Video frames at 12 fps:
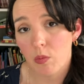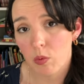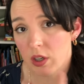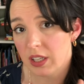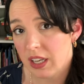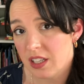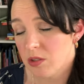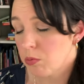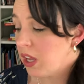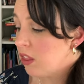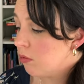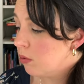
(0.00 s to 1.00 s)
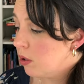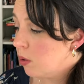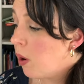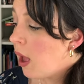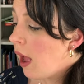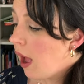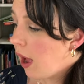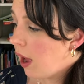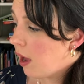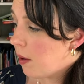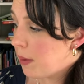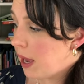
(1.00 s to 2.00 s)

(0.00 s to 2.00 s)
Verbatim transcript: working its way through um,